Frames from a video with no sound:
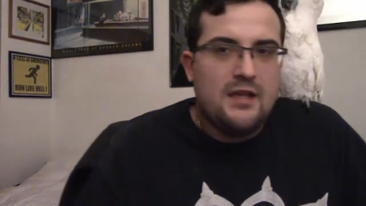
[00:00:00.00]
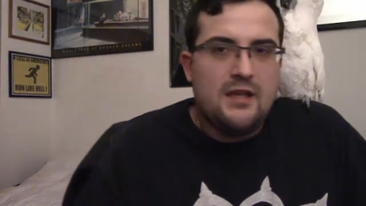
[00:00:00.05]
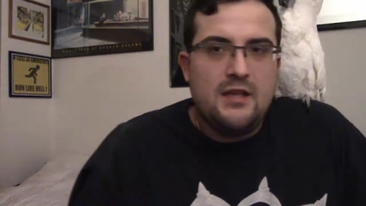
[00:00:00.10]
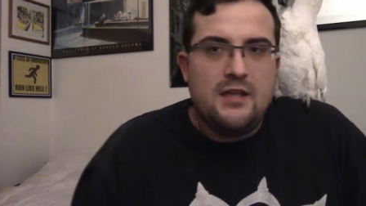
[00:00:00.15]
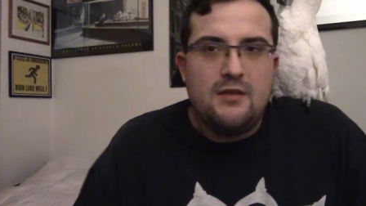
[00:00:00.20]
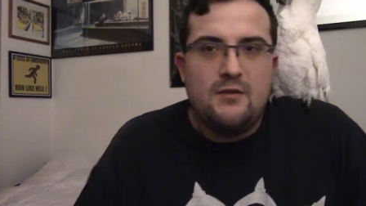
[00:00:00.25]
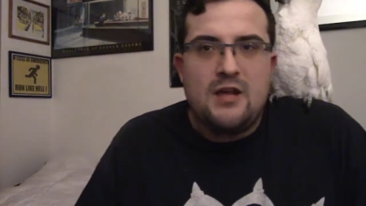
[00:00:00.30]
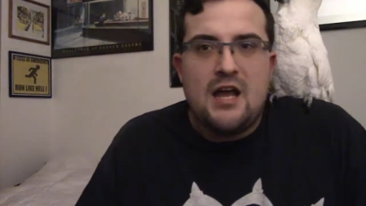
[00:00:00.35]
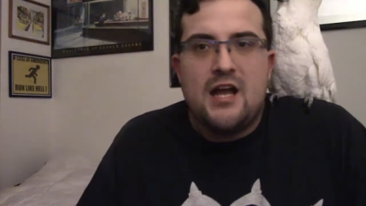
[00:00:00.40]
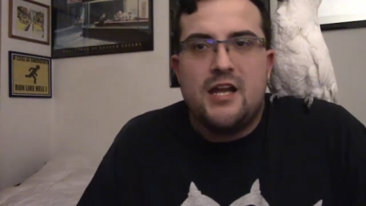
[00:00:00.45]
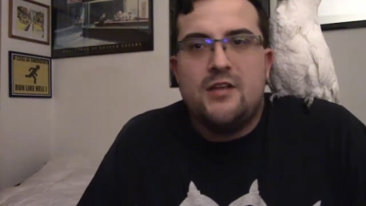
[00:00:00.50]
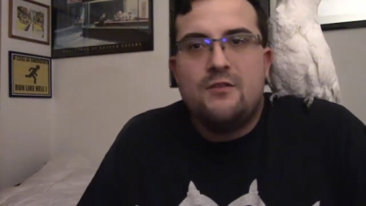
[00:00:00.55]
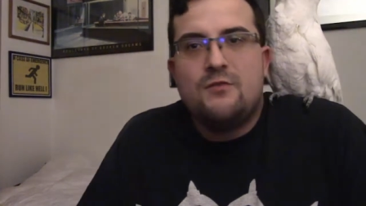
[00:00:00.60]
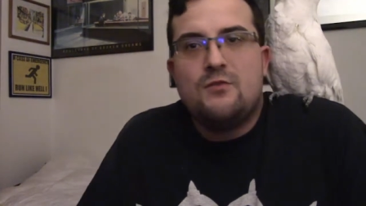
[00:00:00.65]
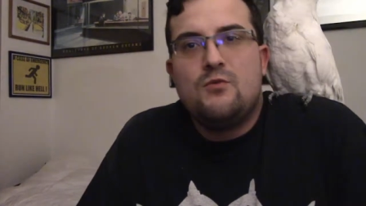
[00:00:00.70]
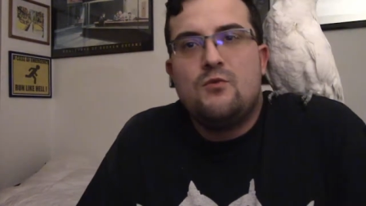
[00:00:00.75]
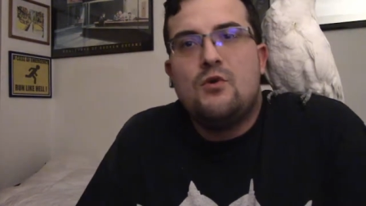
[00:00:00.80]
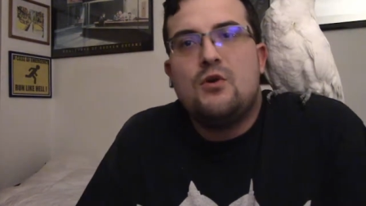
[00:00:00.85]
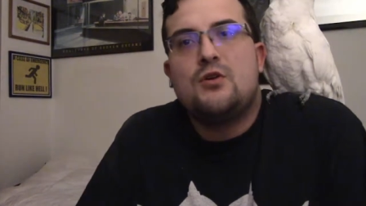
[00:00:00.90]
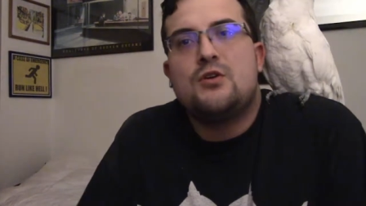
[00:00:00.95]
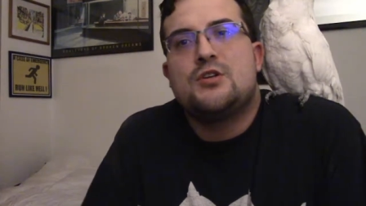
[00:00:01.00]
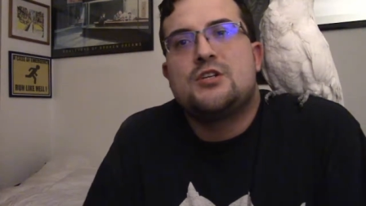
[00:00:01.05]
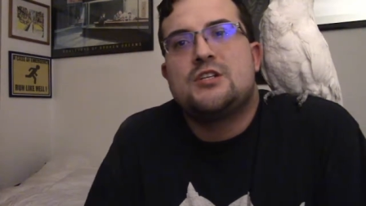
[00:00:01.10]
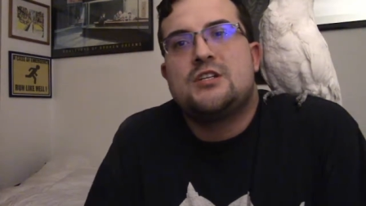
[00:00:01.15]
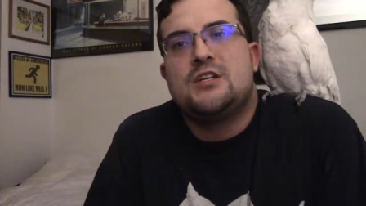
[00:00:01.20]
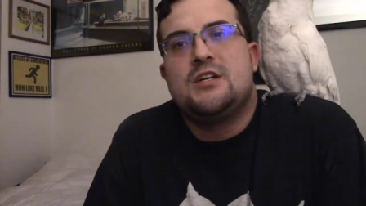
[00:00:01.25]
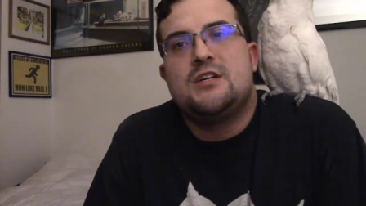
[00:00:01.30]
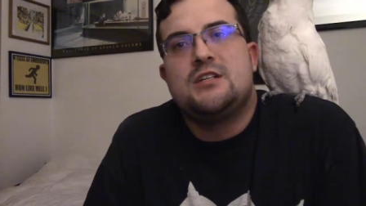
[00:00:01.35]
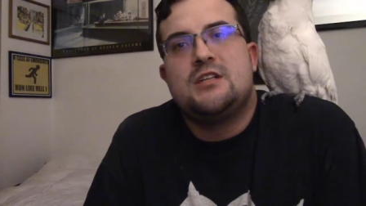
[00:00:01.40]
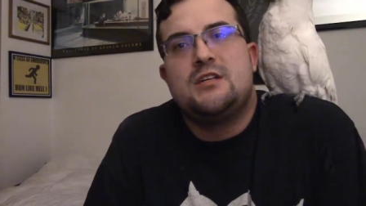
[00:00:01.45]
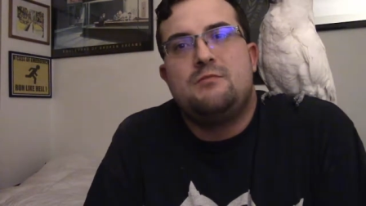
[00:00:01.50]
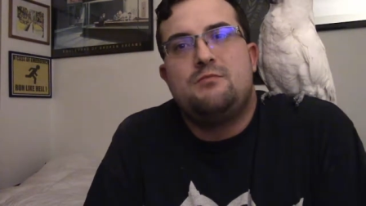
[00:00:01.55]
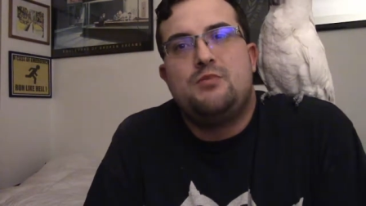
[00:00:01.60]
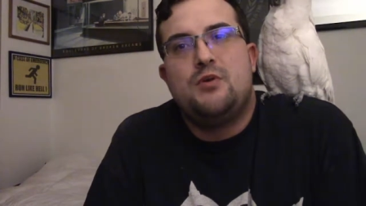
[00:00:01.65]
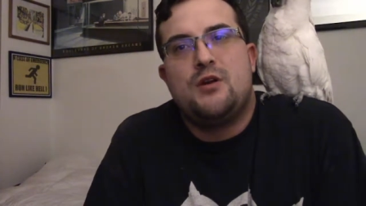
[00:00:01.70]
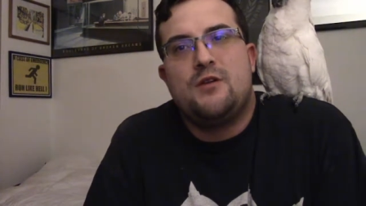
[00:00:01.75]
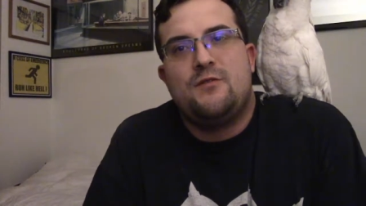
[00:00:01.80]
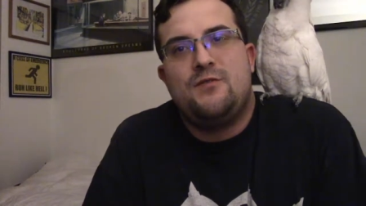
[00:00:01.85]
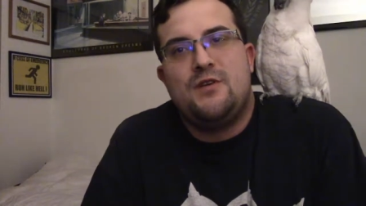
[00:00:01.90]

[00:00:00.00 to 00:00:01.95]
it got even worse because he put a